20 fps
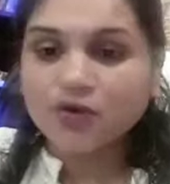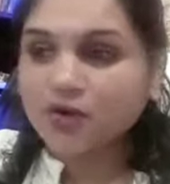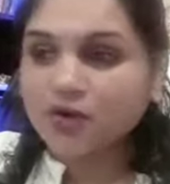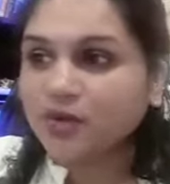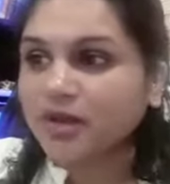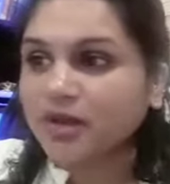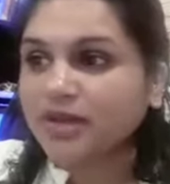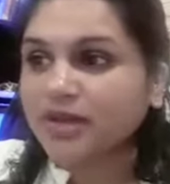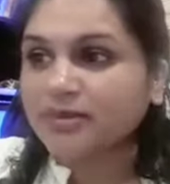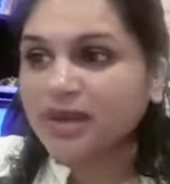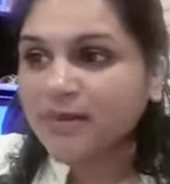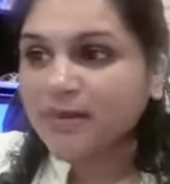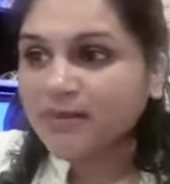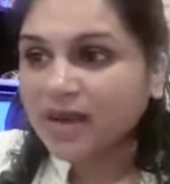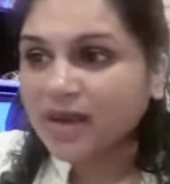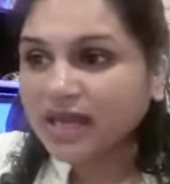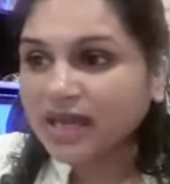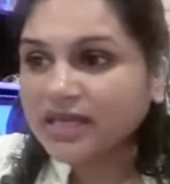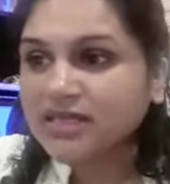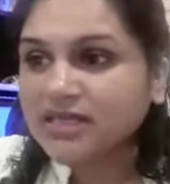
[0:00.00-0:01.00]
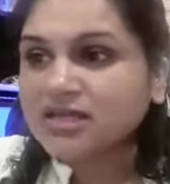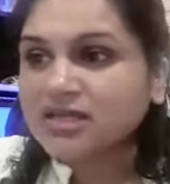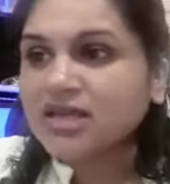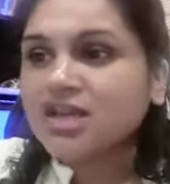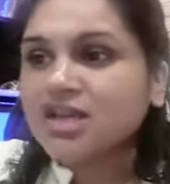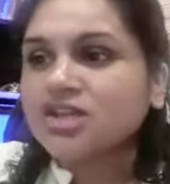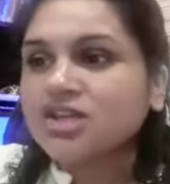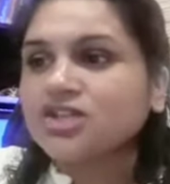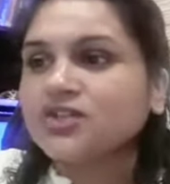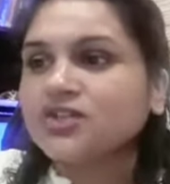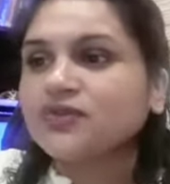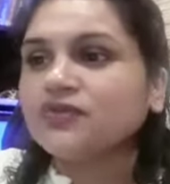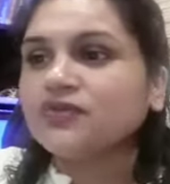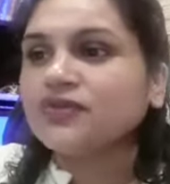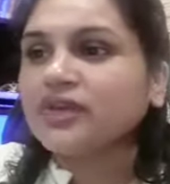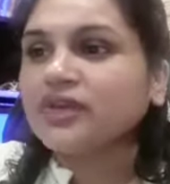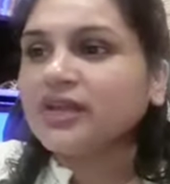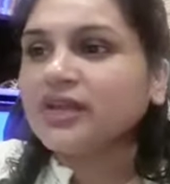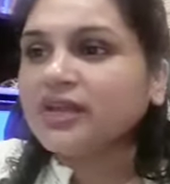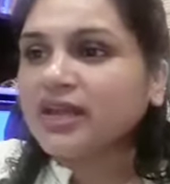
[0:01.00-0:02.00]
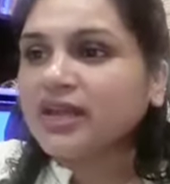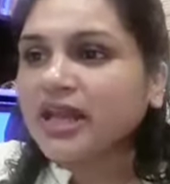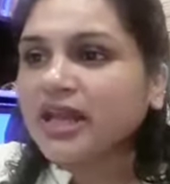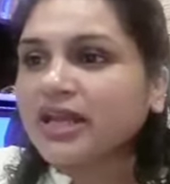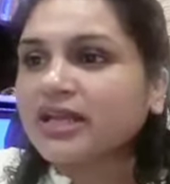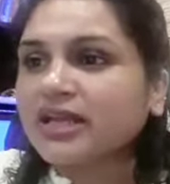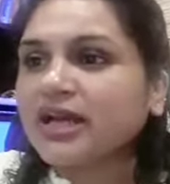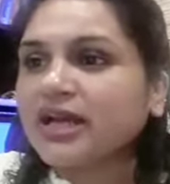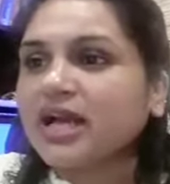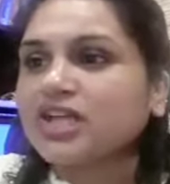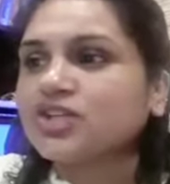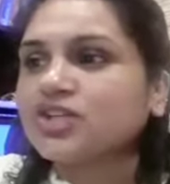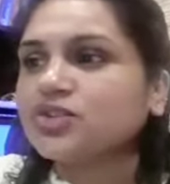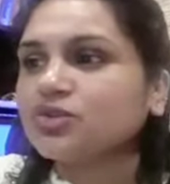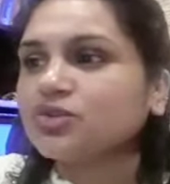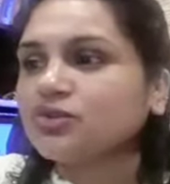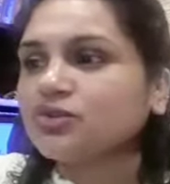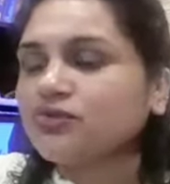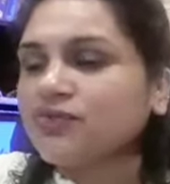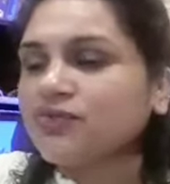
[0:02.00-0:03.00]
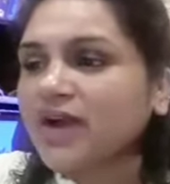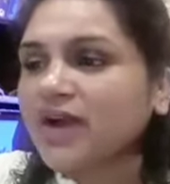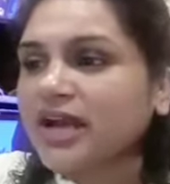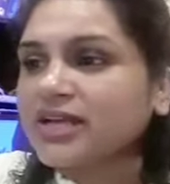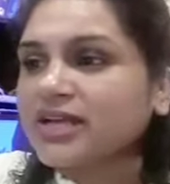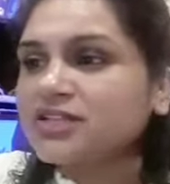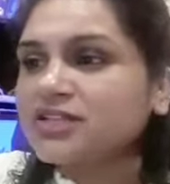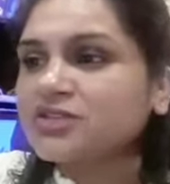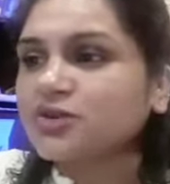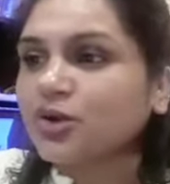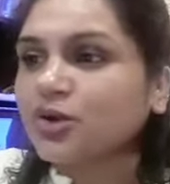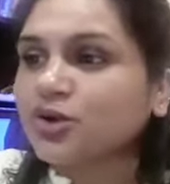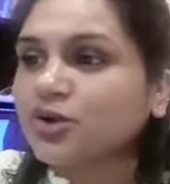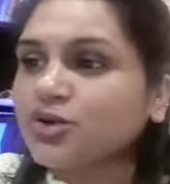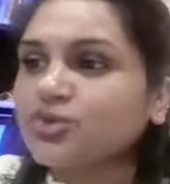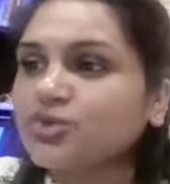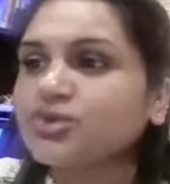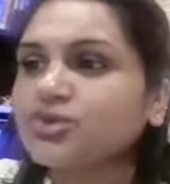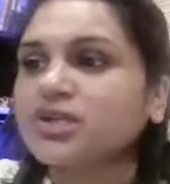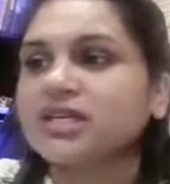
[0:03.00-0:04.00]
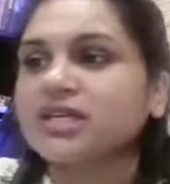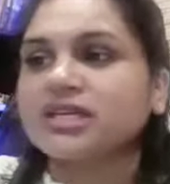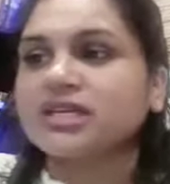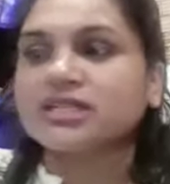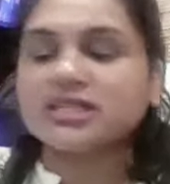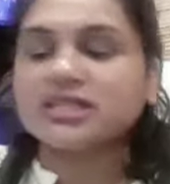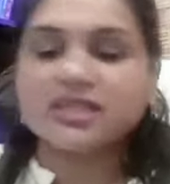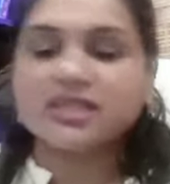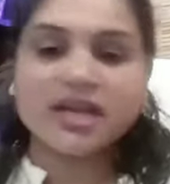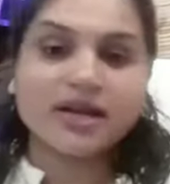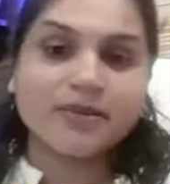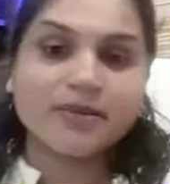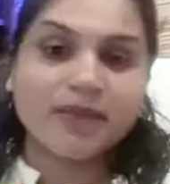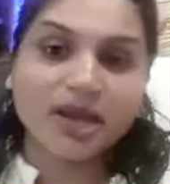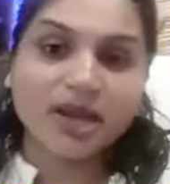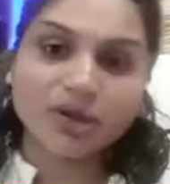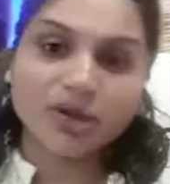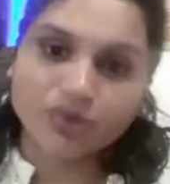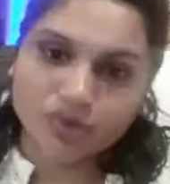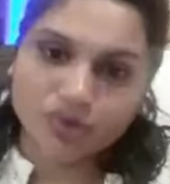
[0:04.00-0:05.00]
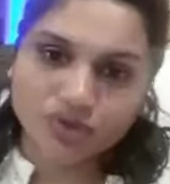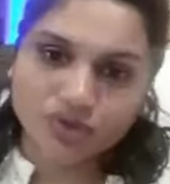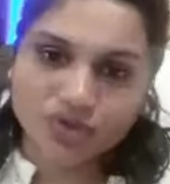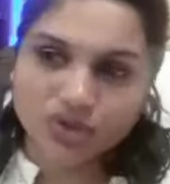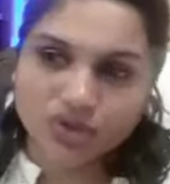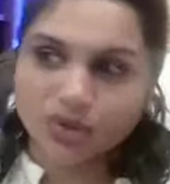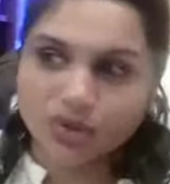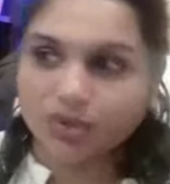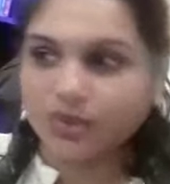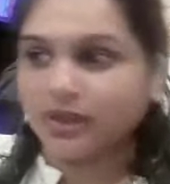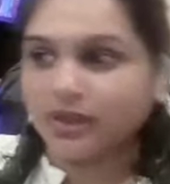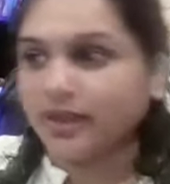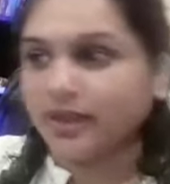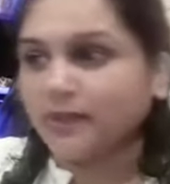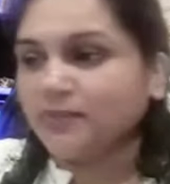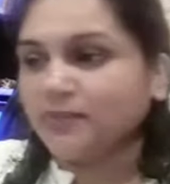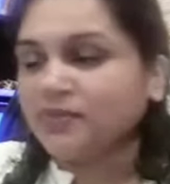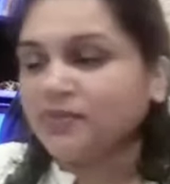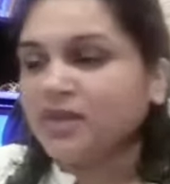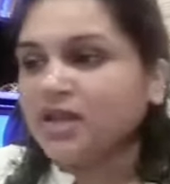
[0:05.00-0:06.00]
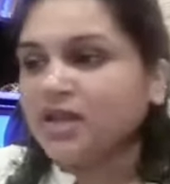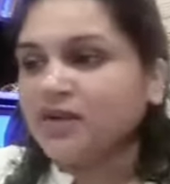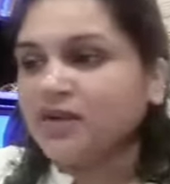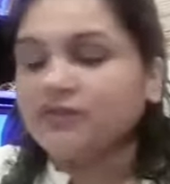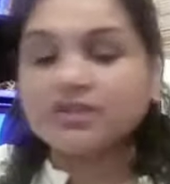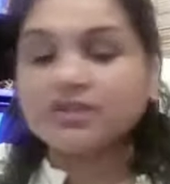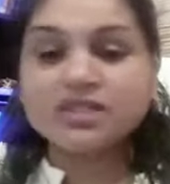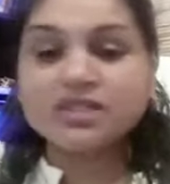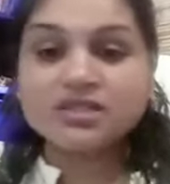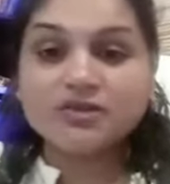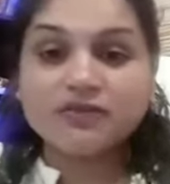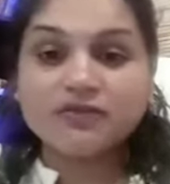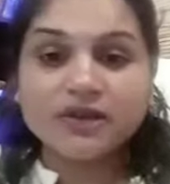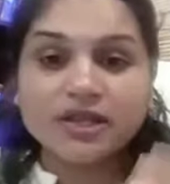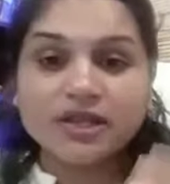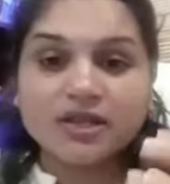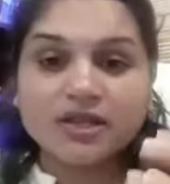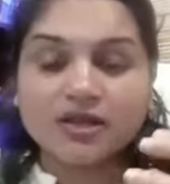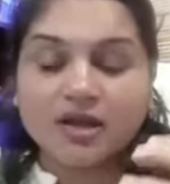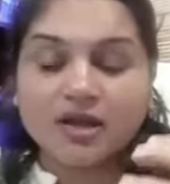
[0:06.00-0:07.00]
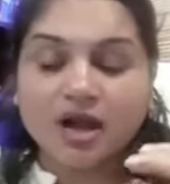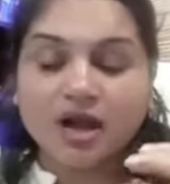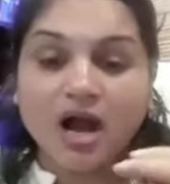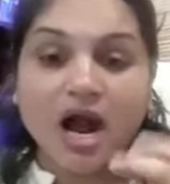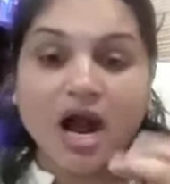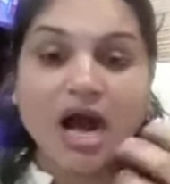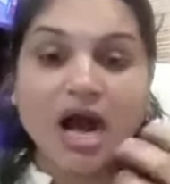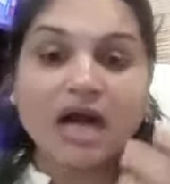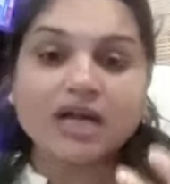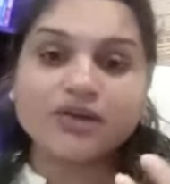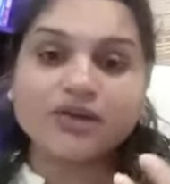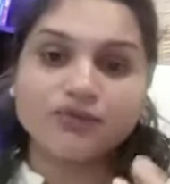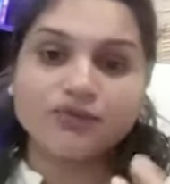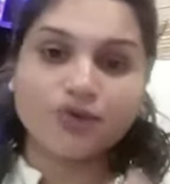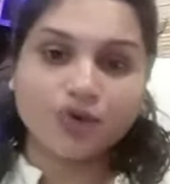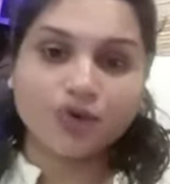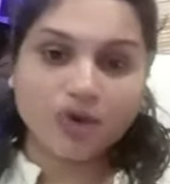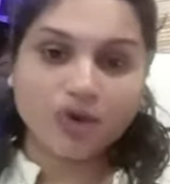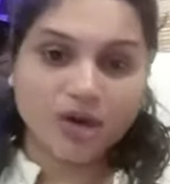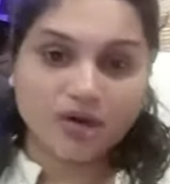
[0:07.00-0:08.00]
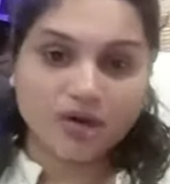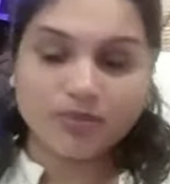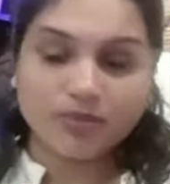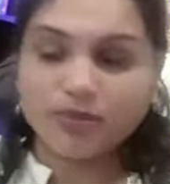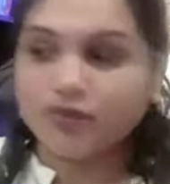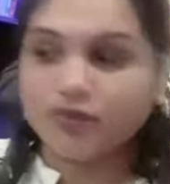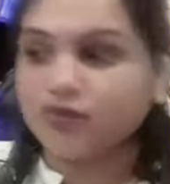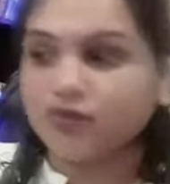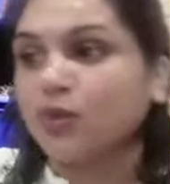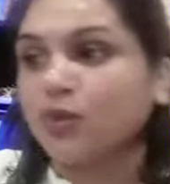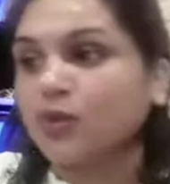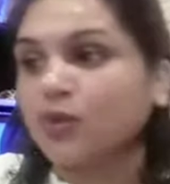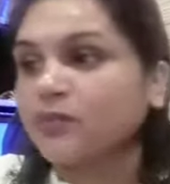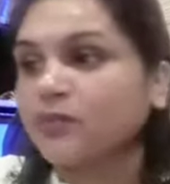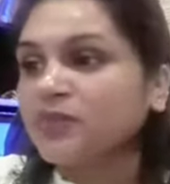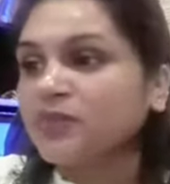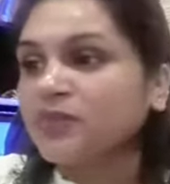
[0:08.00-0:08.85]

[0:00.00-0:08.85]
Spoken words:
in my mind. She feel like I should find solution inside my question only, which is a very hard for her before.